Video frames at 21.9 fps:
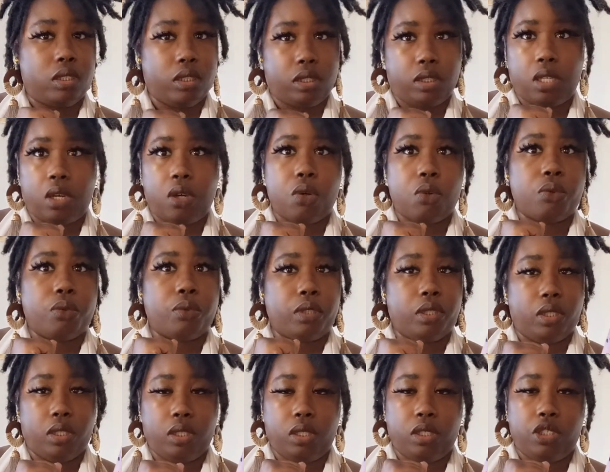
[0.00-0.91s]
so
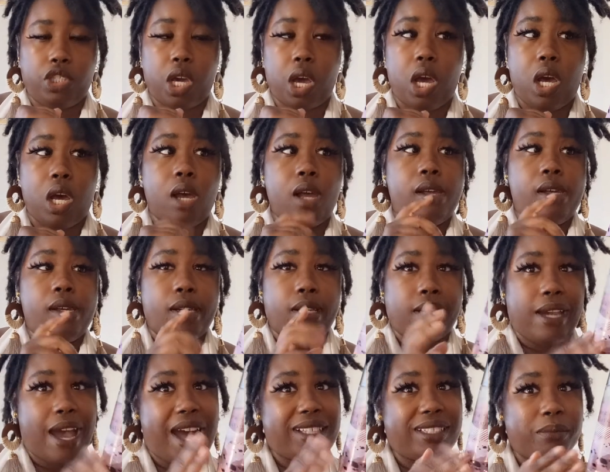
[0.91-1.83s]
good, y'all.
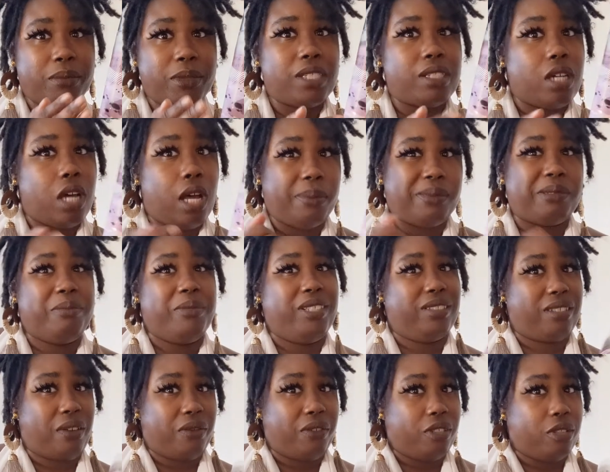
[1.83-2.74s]
Got some good
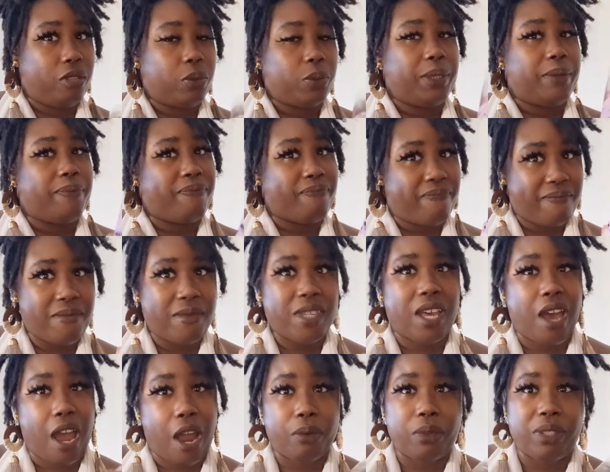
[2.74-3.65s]
compliments on this one.
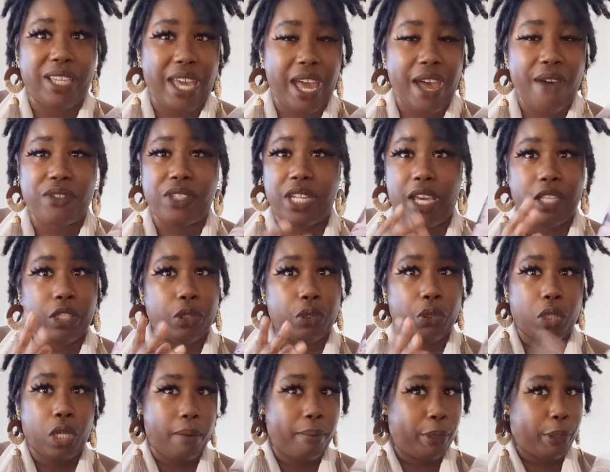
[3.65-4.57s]
I really have on that
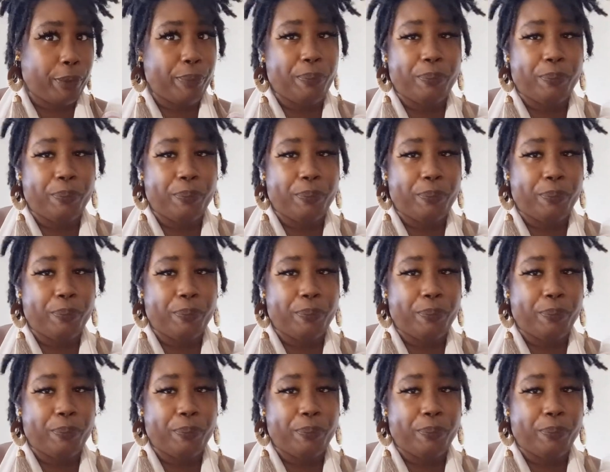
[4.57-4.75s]
little combo.